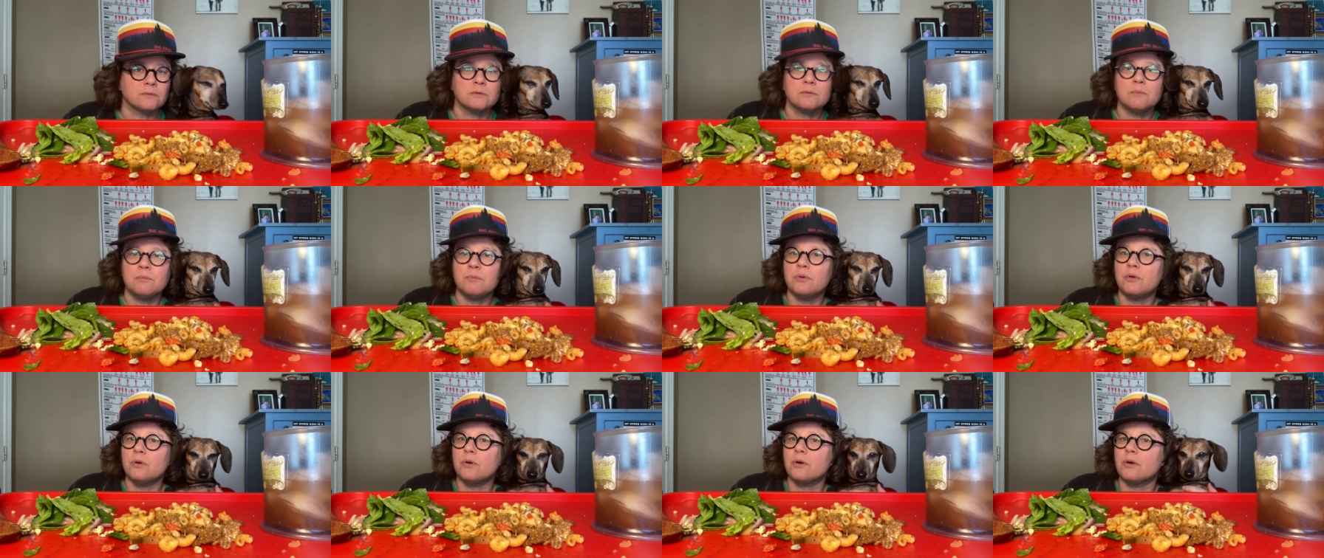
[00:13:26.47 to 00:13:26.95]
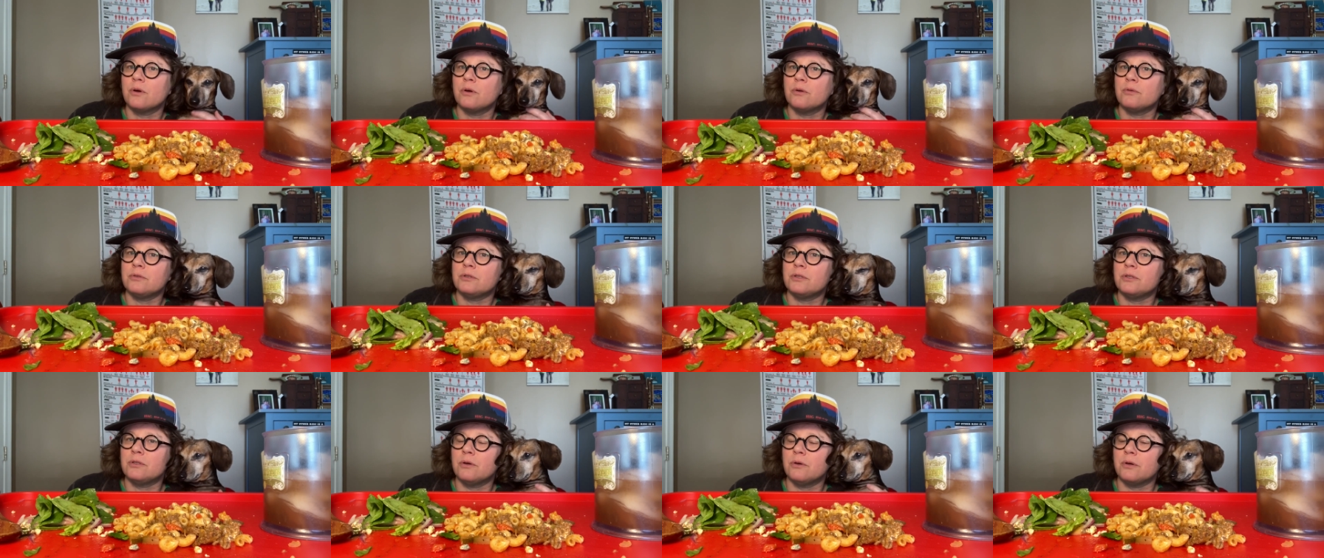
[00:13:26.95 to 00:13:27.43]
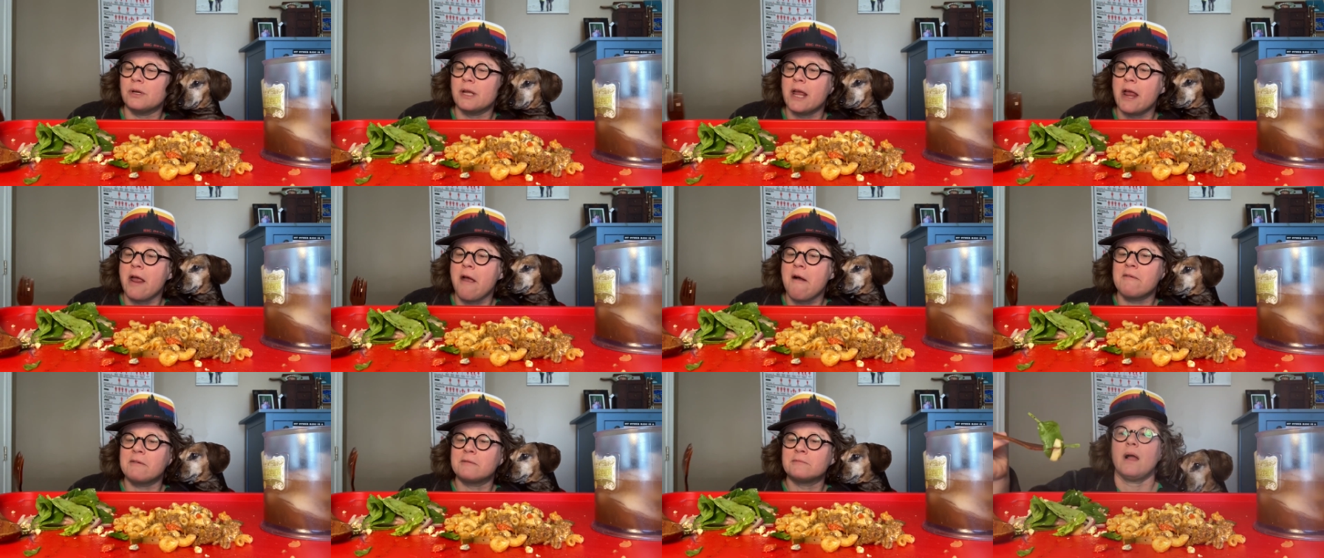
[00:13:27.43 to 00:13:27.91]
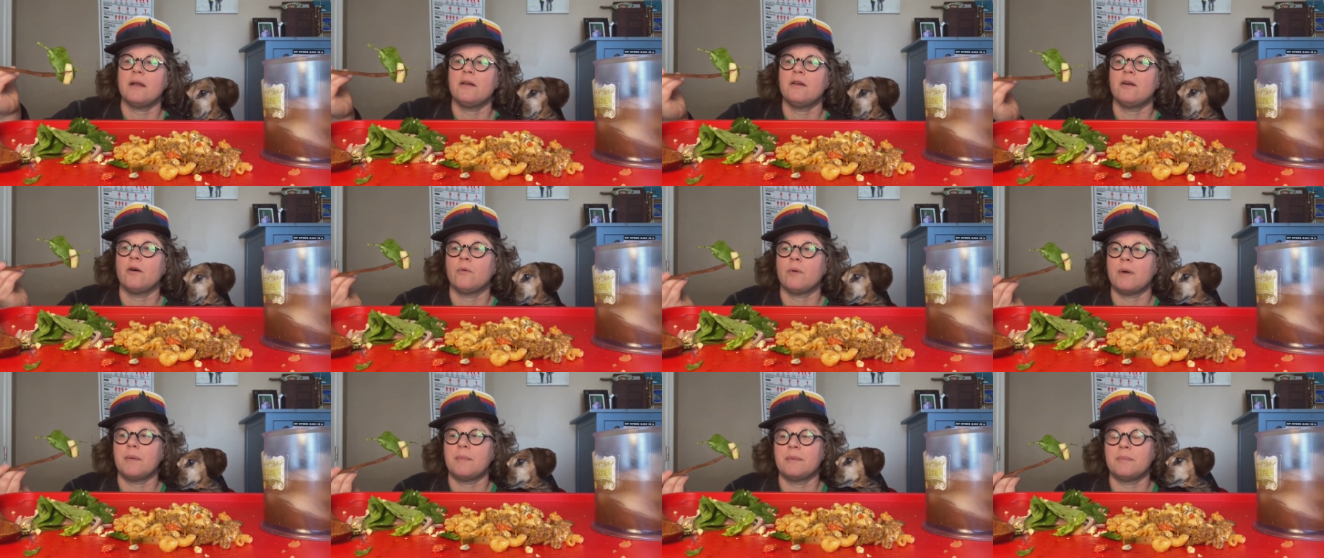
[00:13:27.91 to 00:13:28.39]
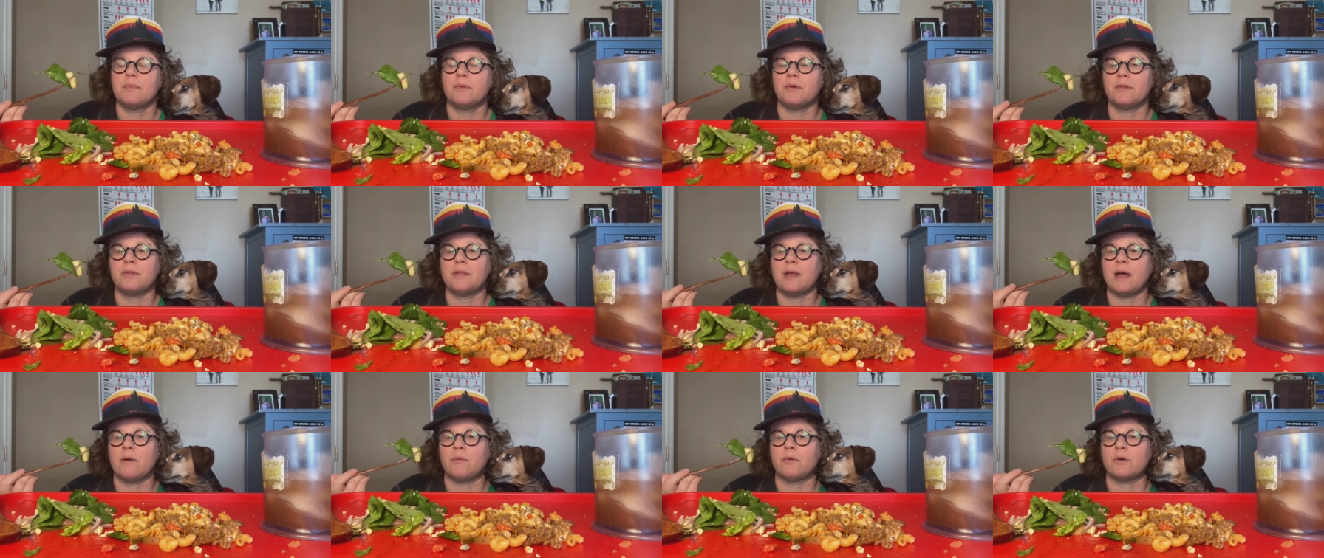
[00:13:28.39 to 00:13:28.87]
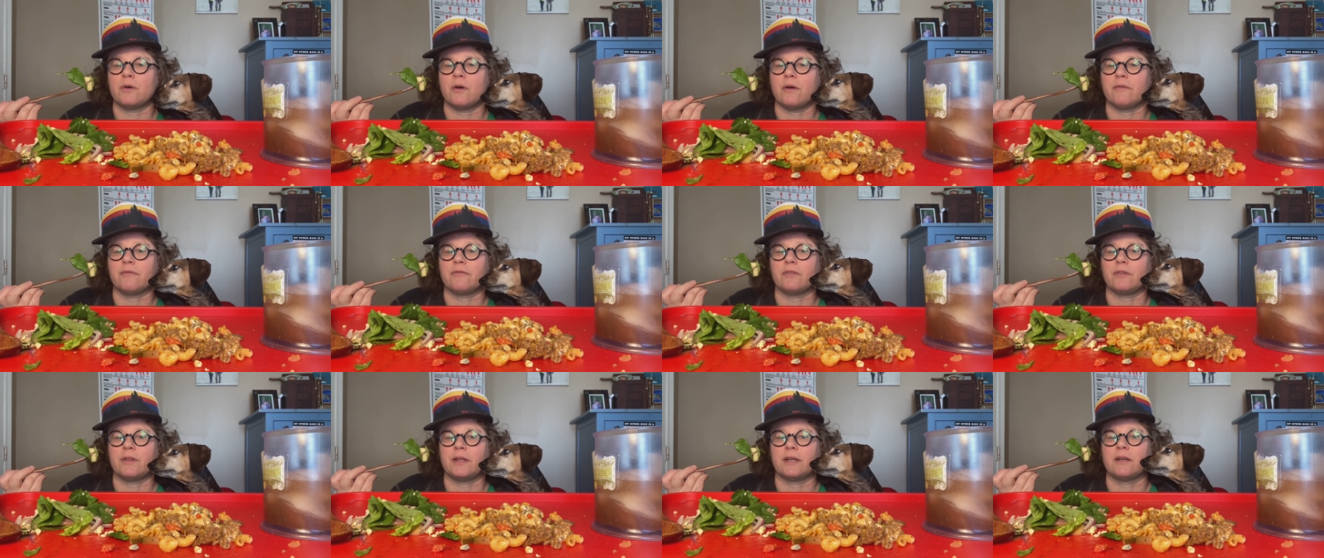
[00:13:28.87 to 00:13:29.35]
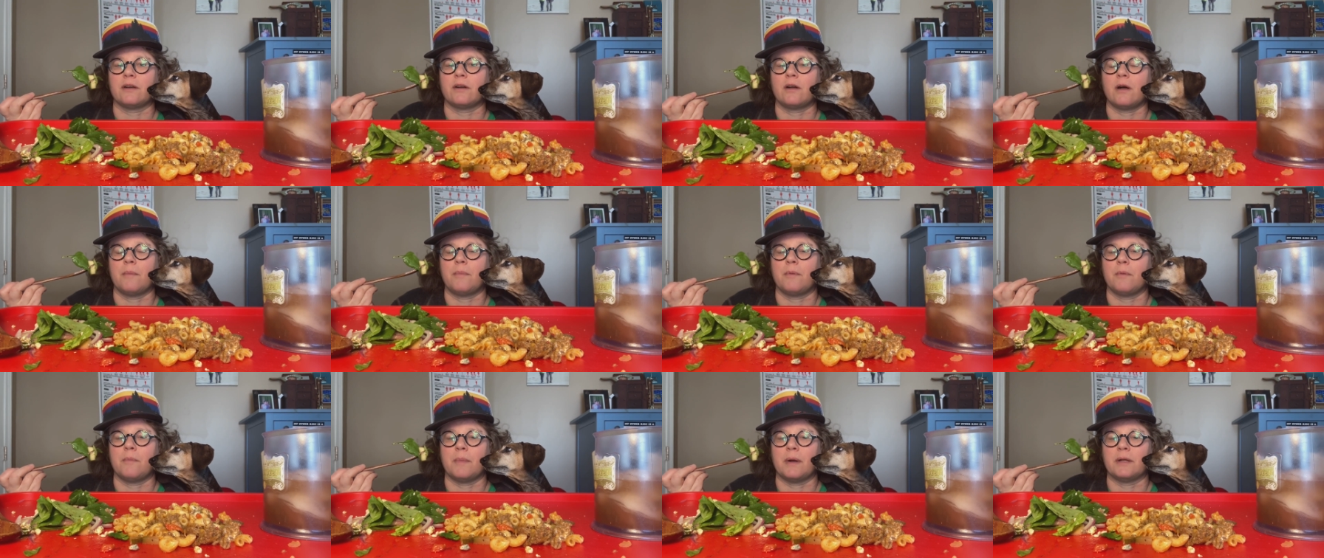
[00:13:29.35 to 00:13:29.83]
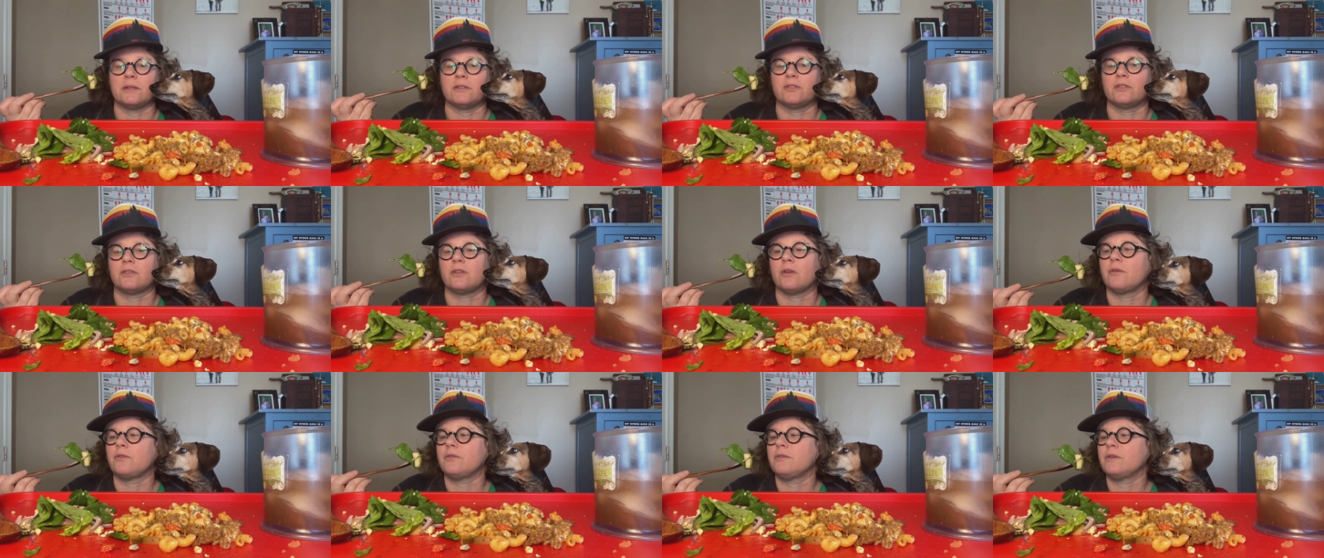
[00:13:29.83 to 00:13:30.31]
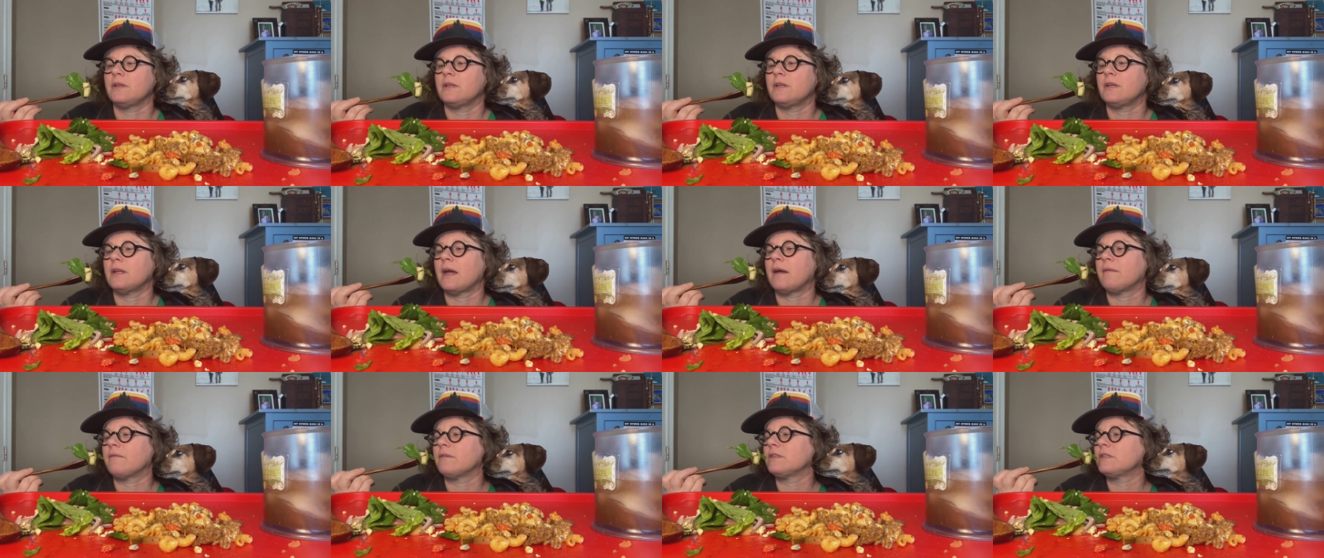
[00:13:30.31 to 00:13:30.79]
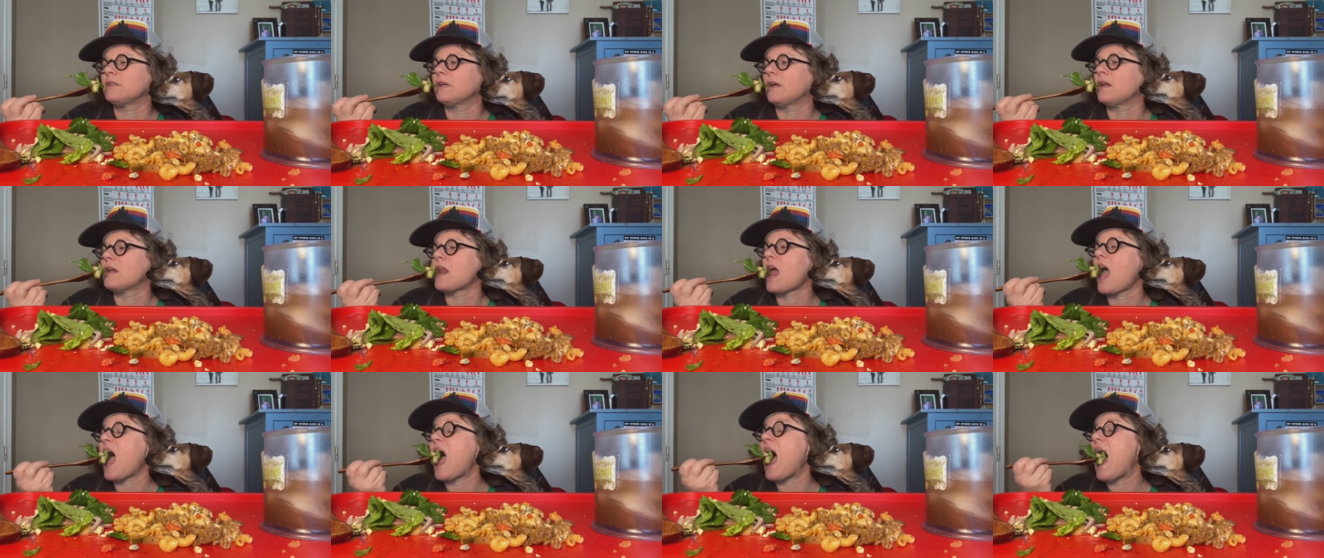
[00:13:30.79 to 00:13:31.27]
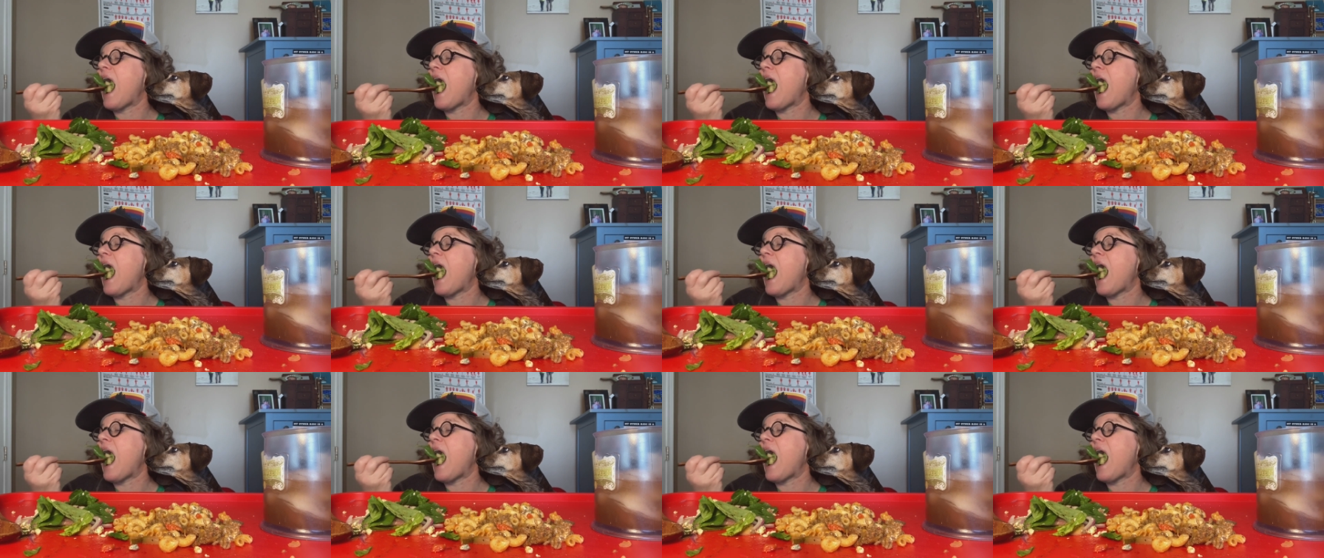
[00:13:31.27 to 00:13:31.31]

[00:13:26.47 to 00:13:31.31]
Poor old Doogie. I know, I've been putting that one off for like a couple months, though. You need to have it done.